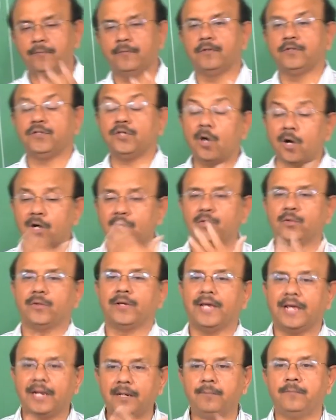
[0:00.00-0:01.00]
yaw to
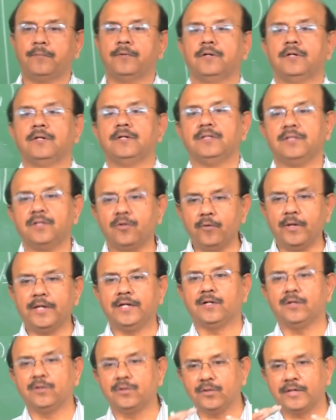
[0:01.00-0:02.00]
help the
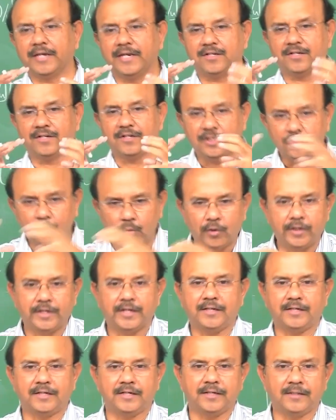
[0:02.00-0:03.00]
vehicle to get
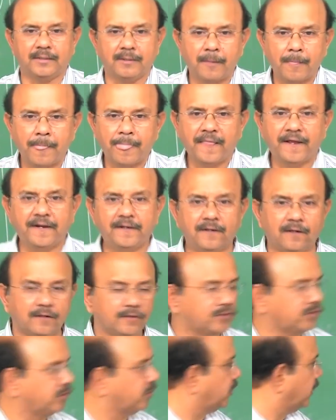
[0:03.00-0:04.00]
reoriented in
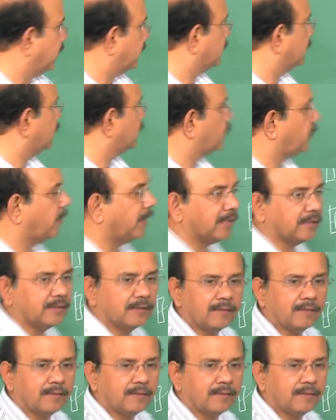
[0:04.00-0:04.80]
order to take this path.